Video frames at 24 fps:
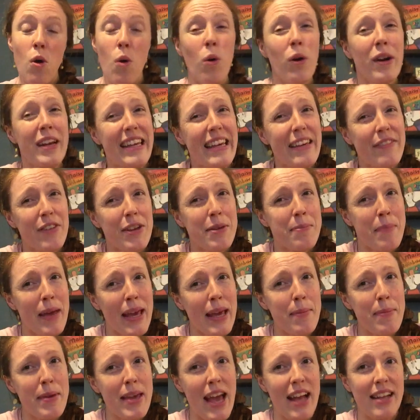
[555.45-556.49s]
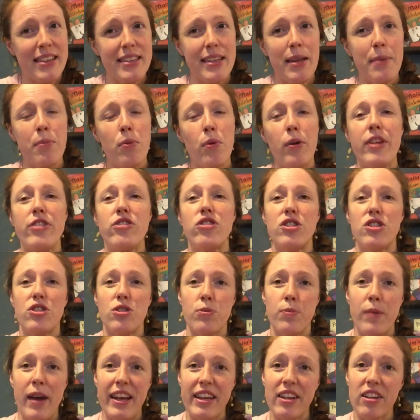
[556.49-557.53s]
or even maybe at some point just
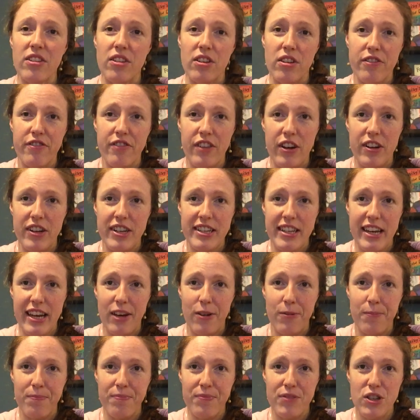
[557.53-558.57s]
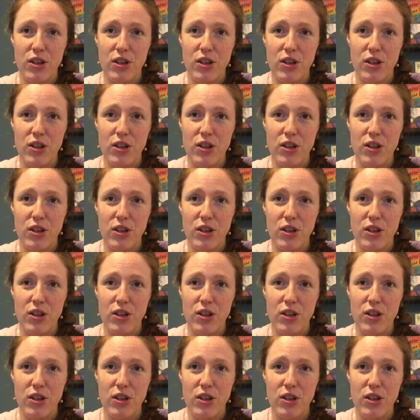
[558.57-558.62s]
a regular fairy tale.